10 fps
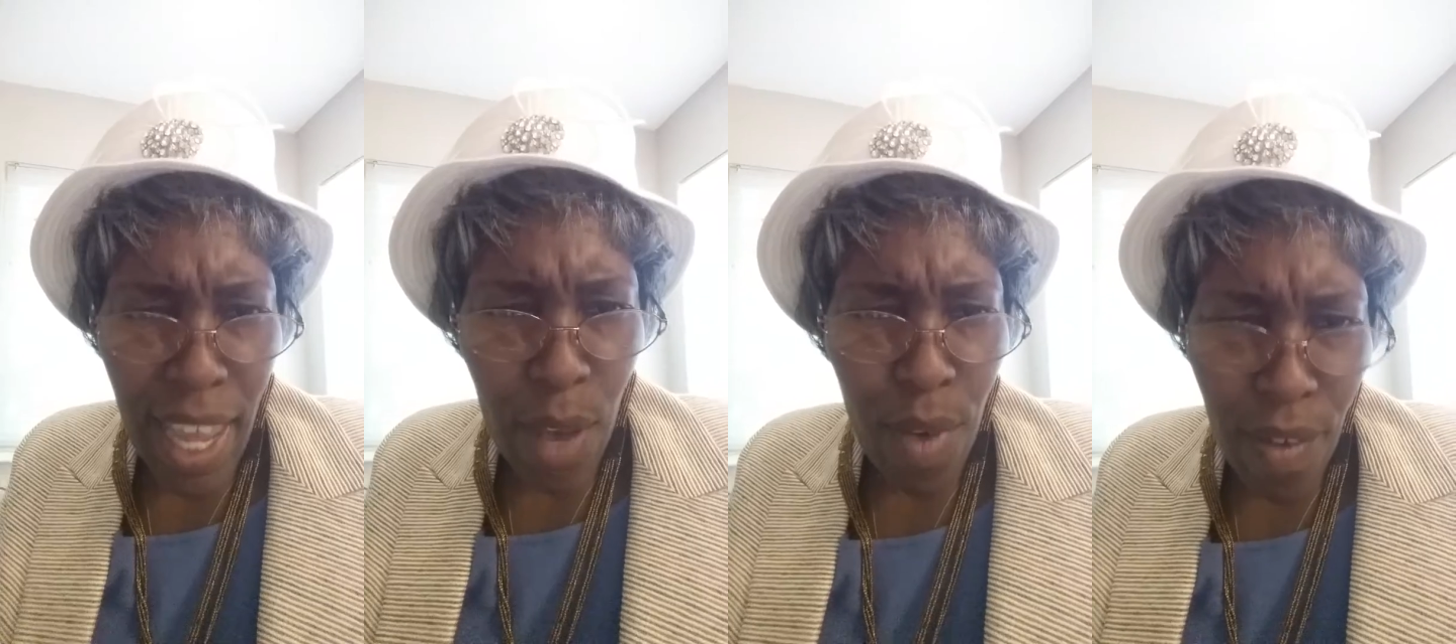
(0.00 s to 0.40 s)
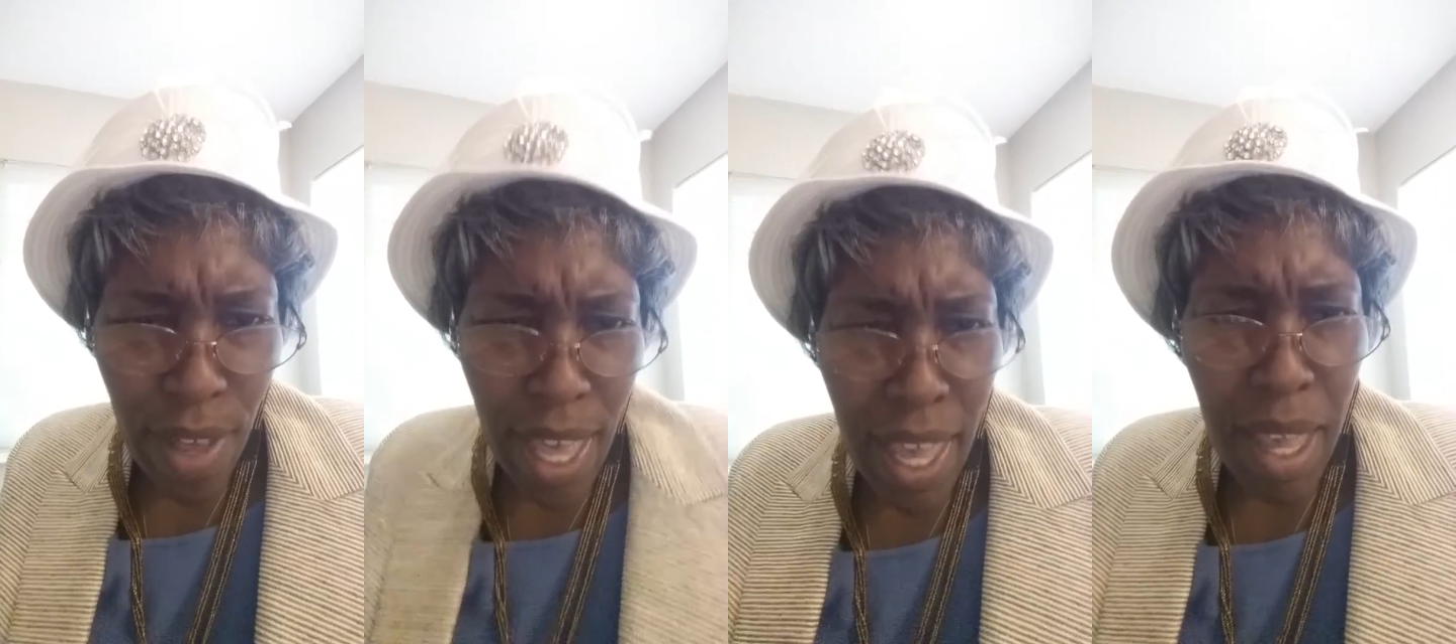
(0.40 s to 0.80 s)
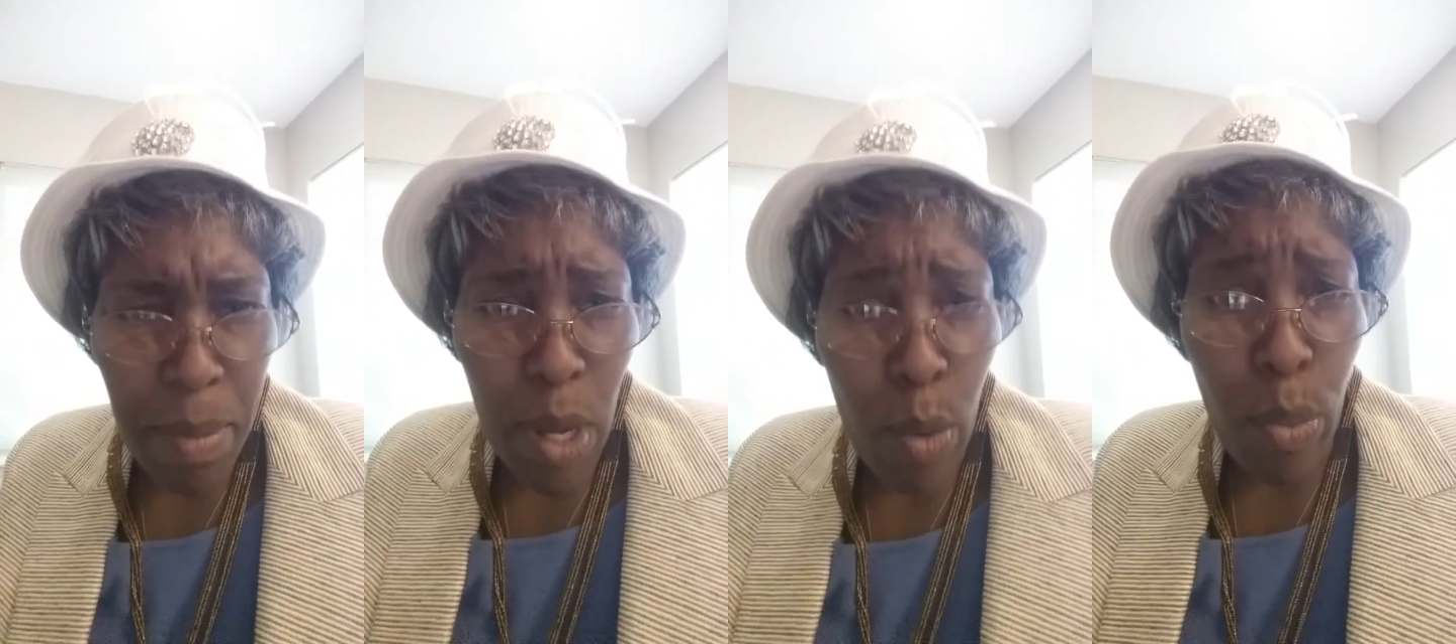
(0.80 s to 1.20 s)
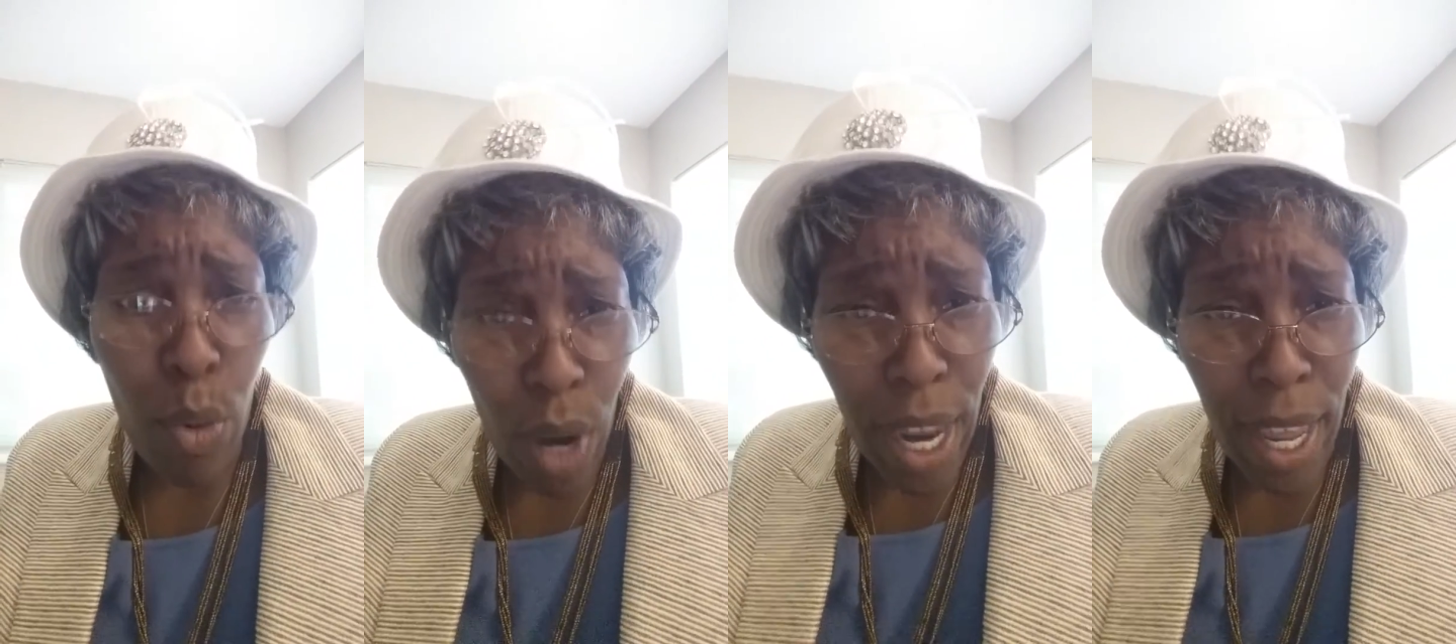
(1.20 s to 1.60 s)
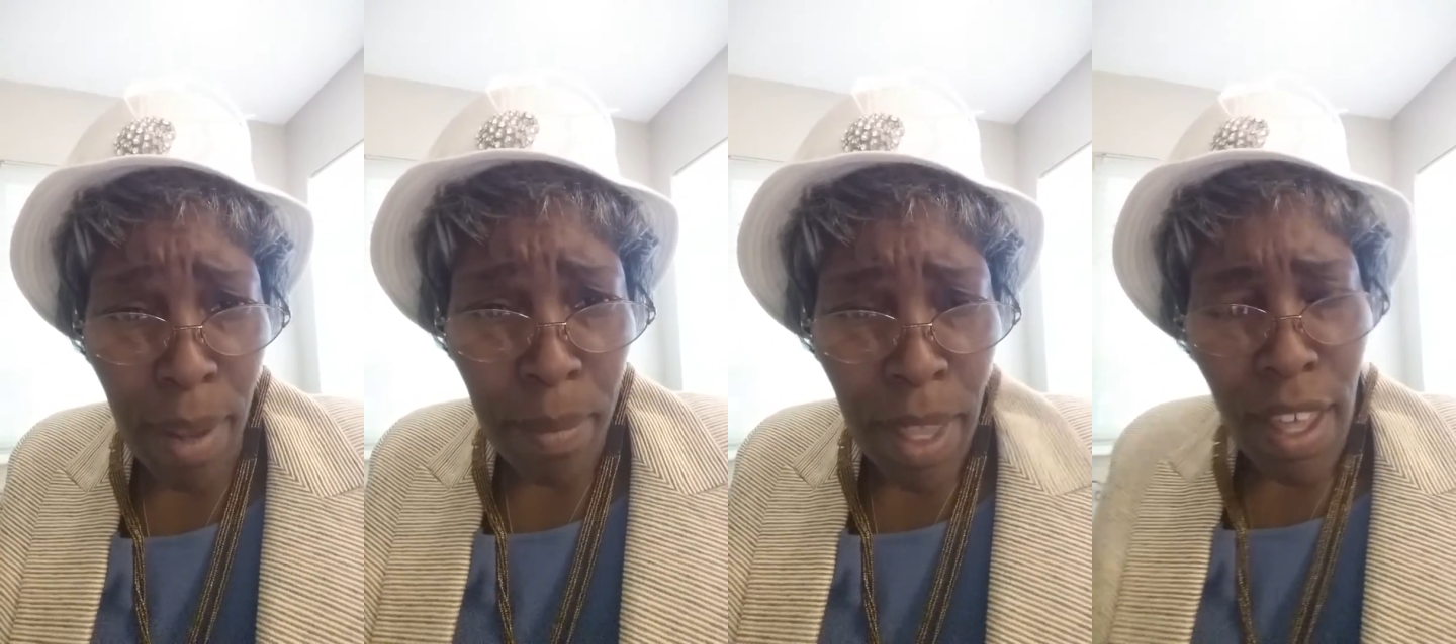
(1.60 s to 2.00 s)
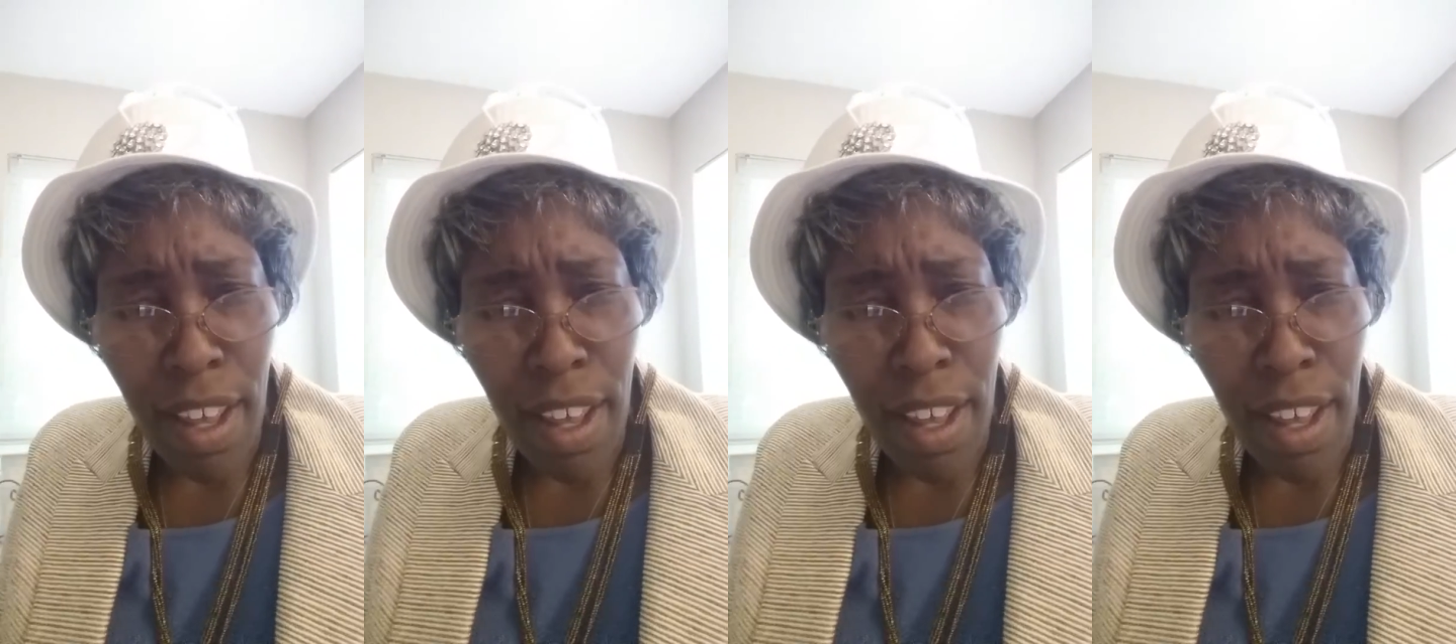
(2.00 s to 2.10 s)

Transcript: However, I am going to pray